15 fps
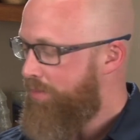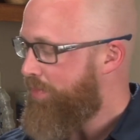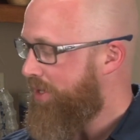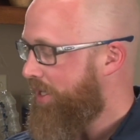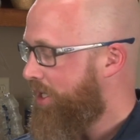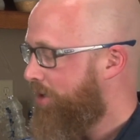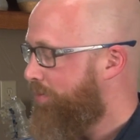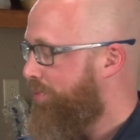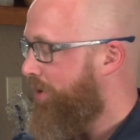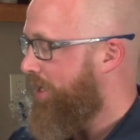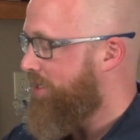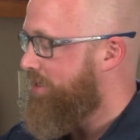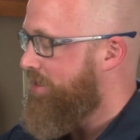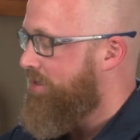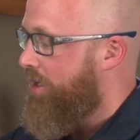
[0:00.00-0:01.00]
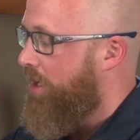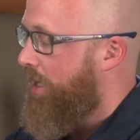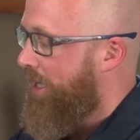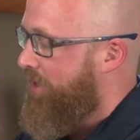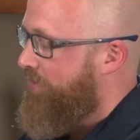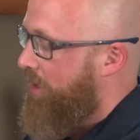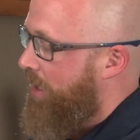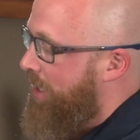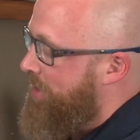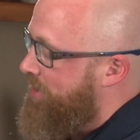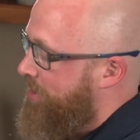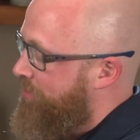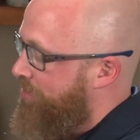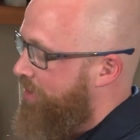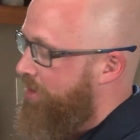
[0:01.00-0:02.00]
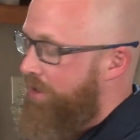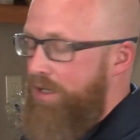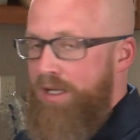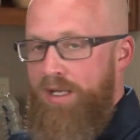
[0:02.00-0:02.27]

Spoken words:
being compressed is a heck of a lot different